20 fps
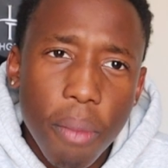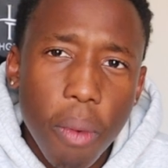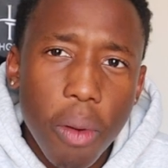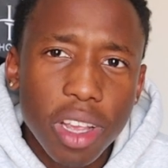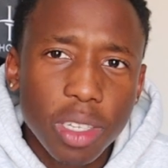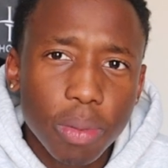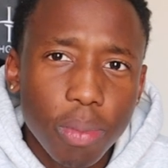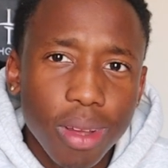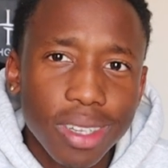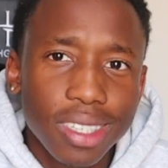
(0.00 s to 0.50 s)
I'm
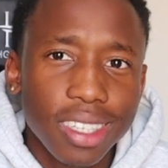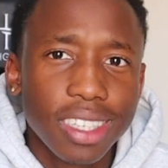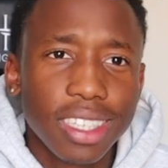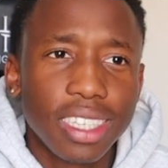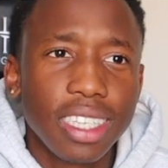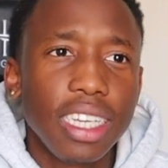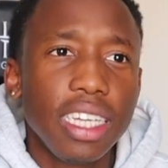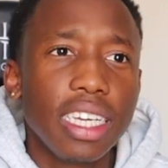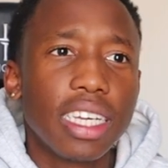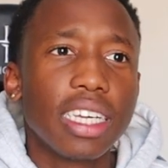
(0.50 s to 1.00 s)
always posting
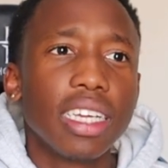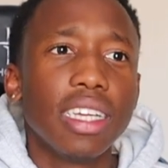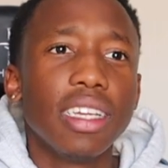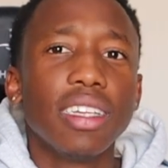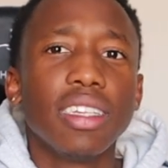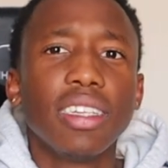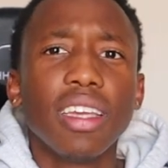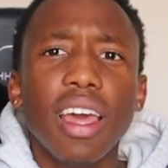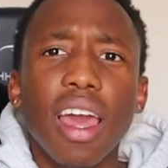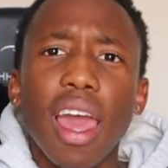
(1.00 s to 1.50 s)

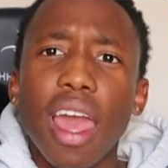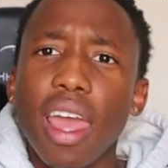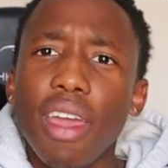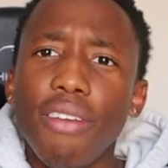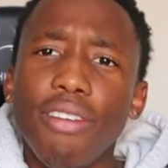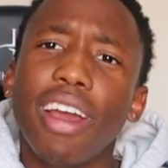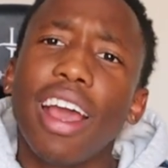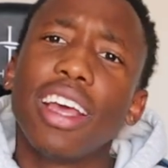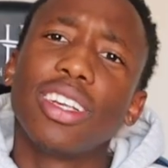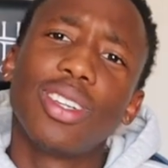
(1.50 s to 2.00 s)
sneakers.
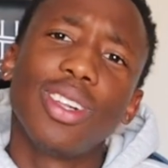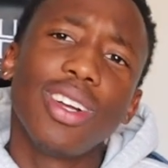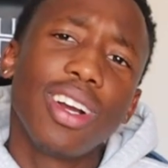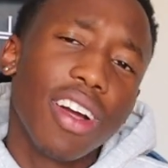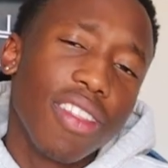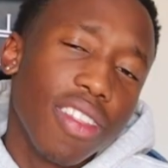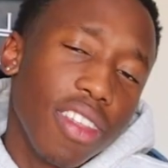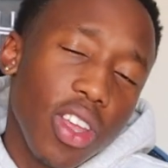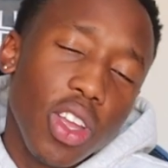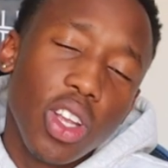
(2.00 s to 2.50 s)
If you guys
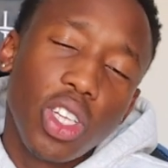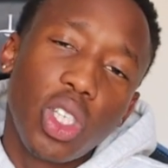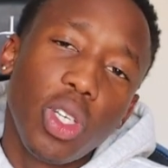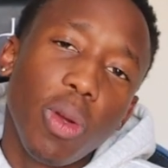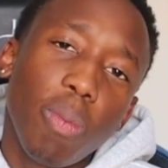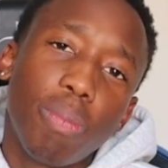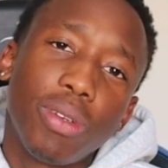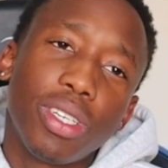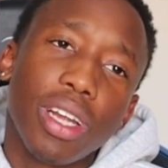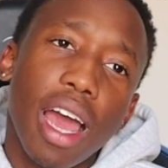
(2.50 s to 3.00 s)
look on the
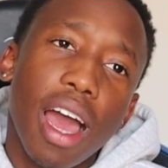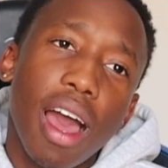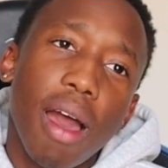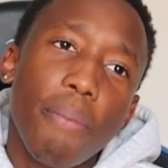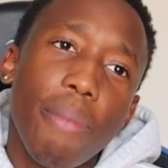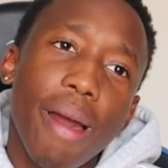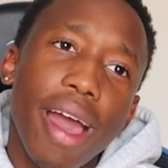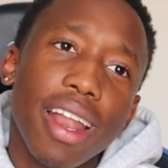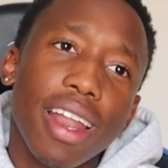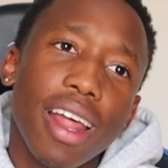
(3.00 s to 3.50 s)
YouTube
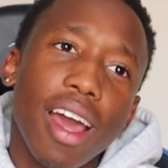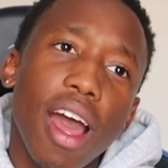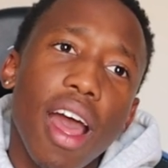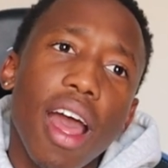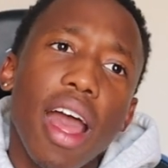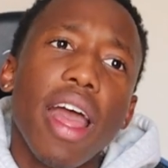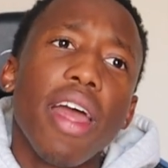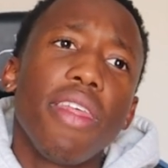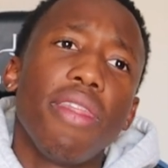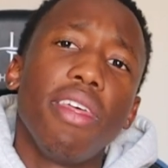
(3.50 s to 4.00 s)

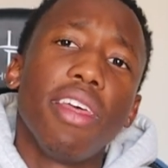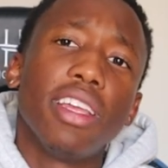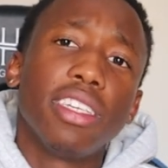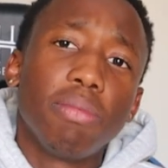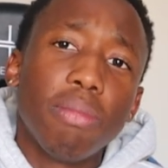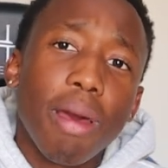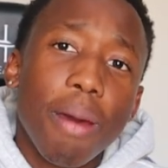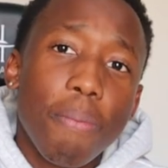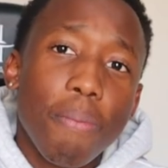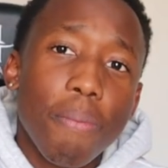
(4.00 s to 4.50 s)
banner,
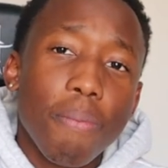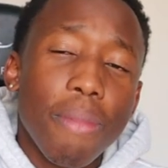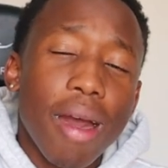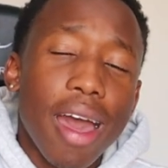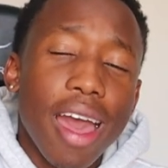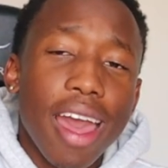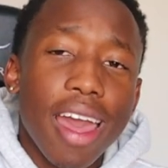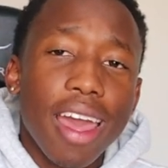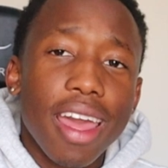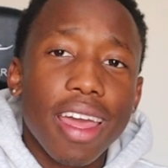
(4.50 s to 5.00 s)
there's
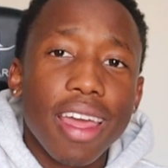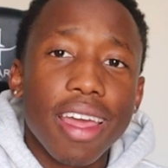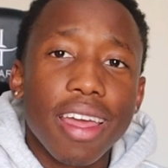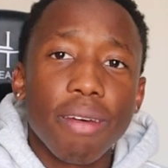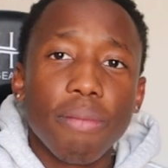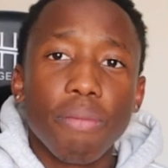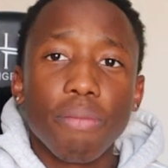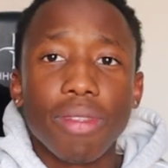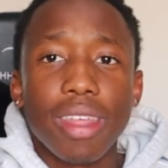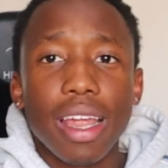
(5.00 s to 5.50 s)

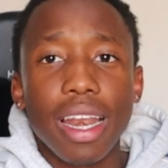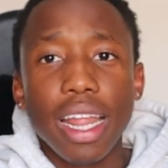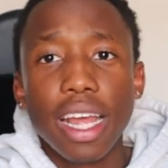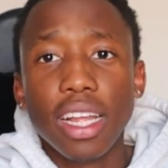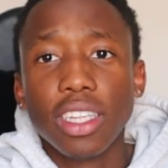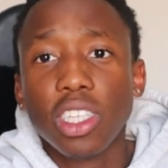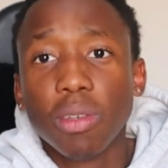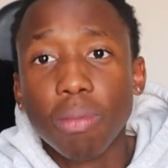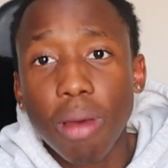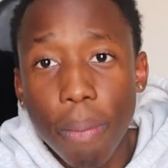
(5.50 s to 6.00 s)
the
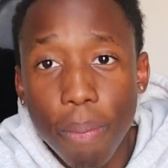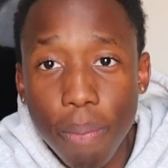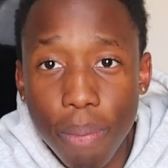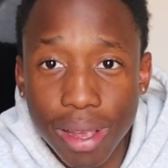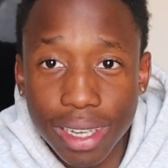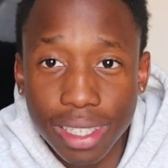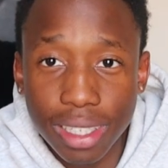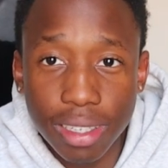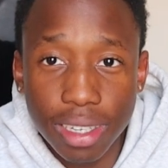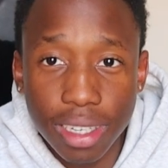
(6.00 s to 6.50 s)
link to my
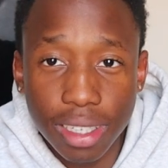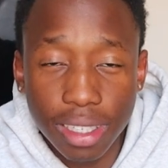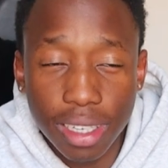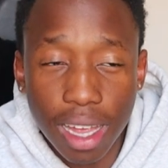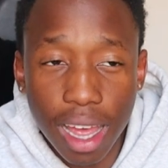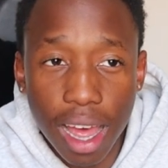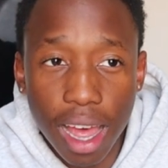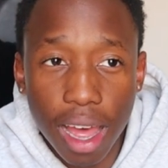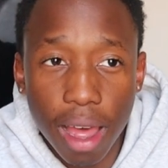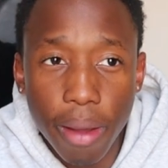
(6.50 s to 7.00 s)
business
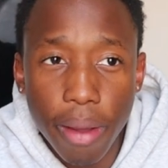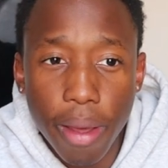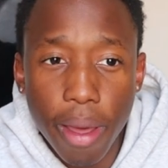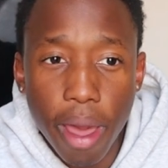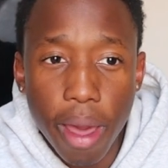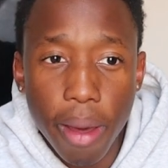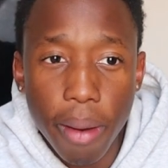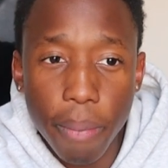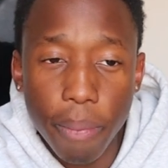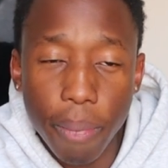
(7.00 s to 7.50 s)

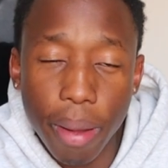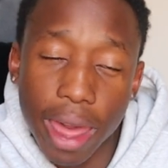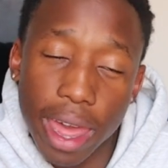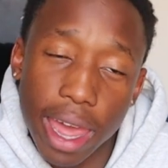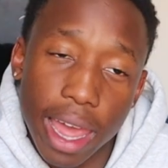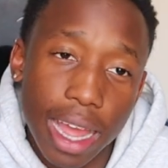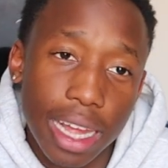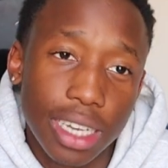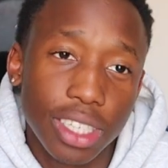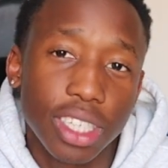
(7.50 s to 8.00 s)

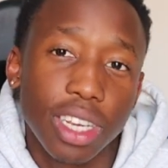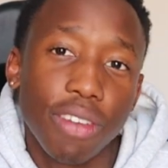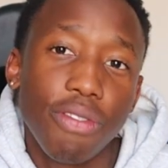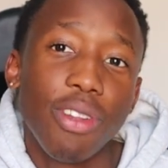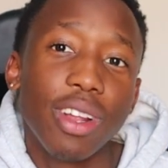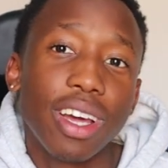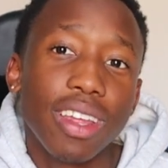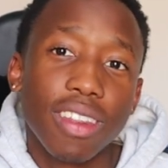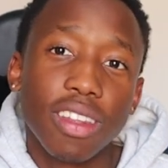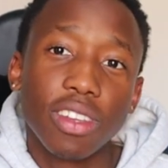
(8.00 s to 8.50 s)
page.
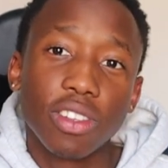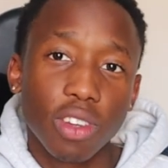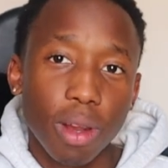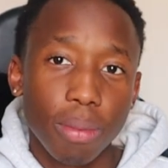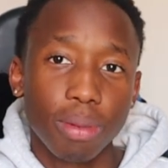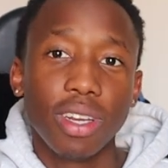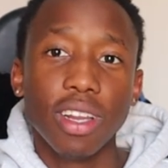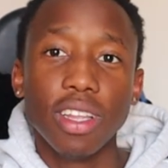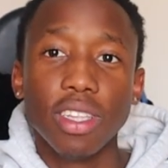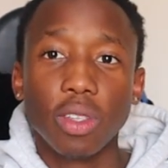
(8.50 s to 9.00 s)
If you look in the
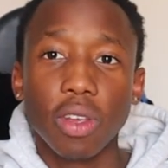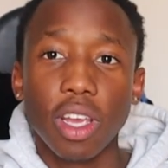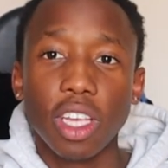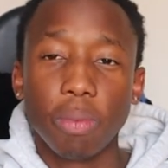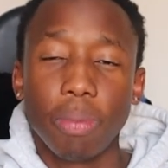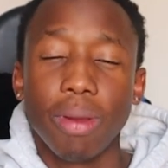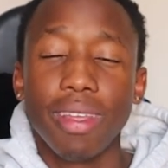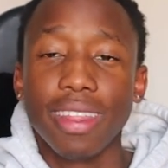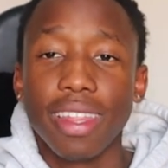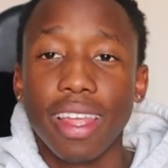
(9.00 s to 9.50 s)
description, it's
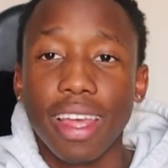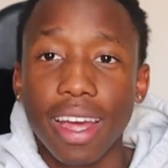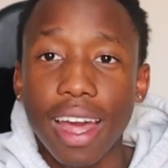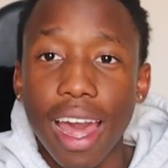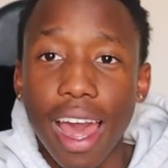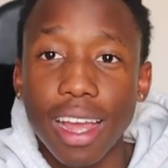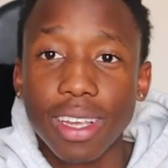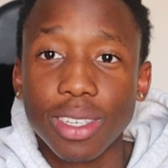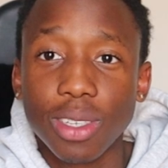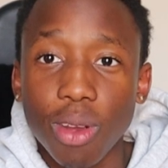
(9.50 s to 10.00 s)
always been there,
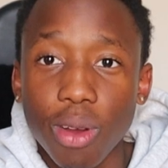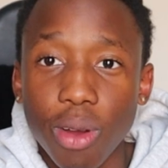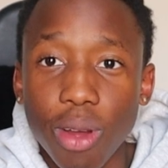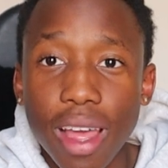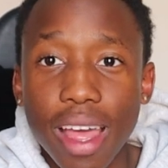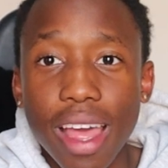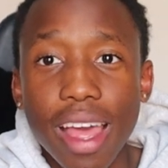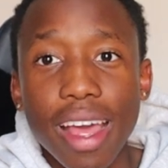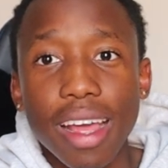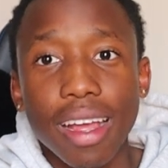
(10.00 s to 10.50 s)
guys. So
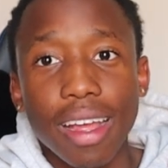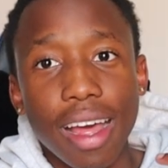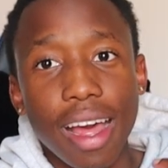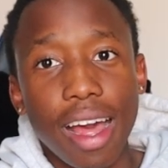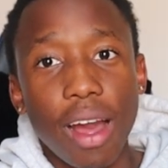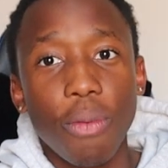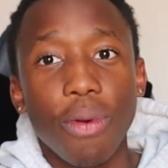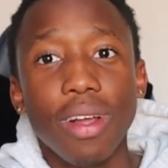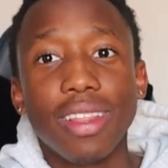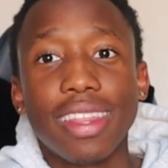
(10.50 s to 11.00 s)

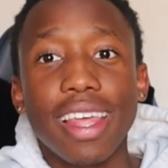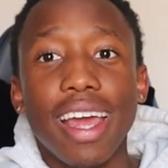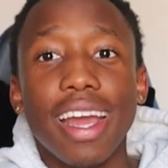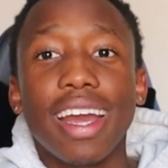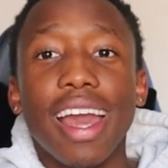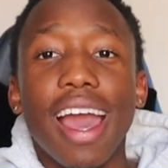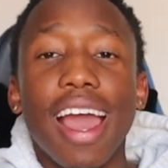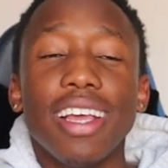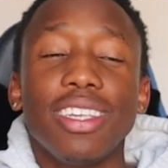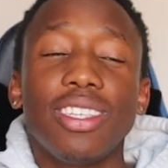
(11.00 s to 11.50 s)
with
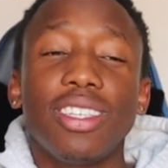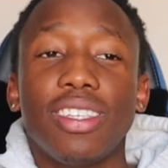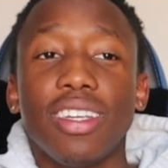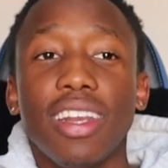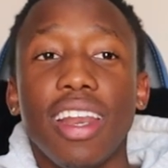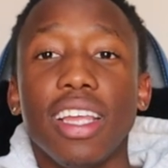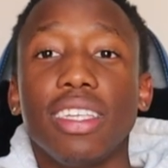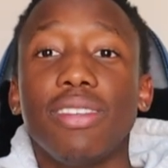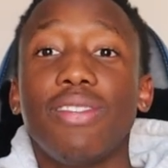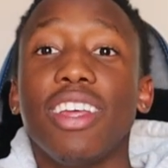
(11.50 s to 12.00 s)
that, guys,
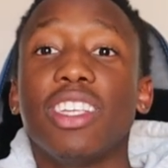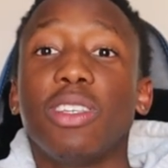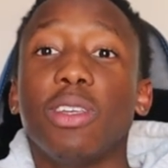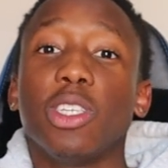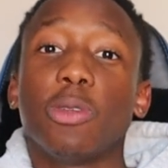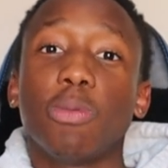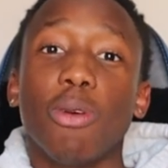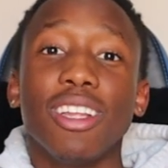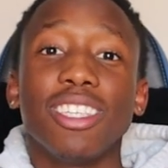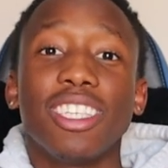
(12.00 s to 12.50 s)
today's
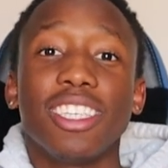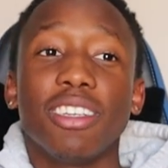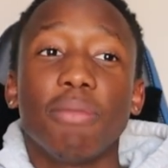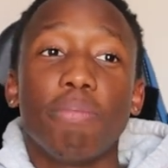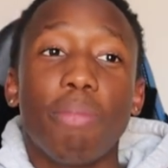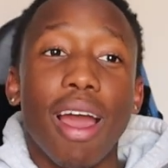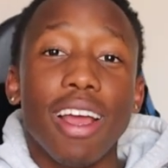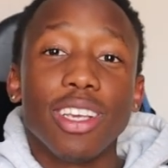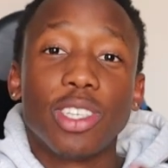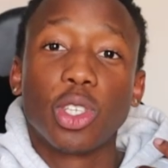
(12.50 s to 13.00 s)
video is
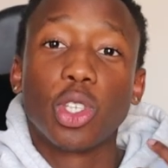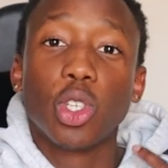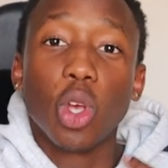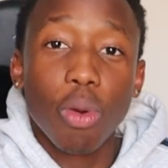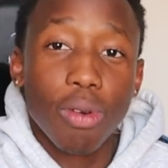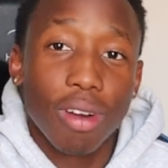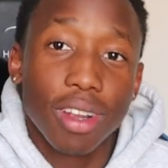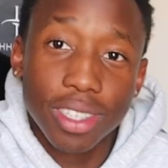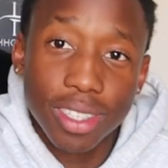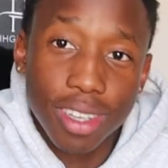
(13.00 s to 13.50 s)
sponsored by
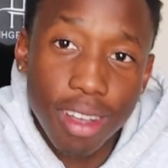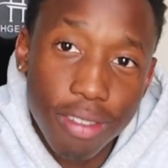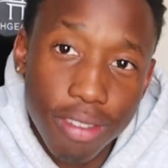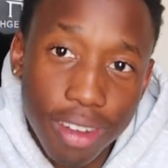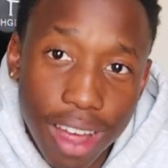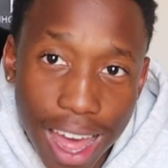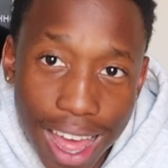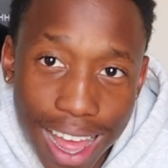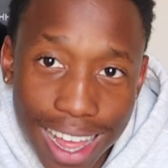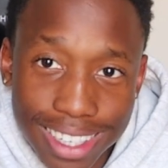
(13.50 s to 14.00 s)
Soul
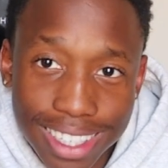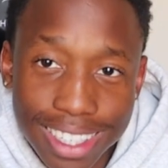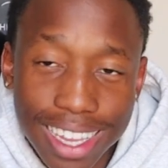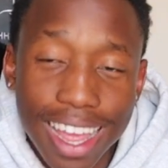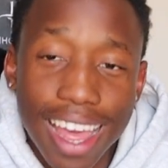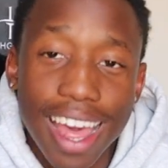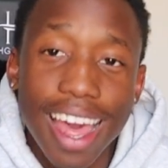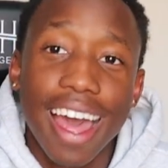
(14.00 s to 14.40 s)
Reserve, guys.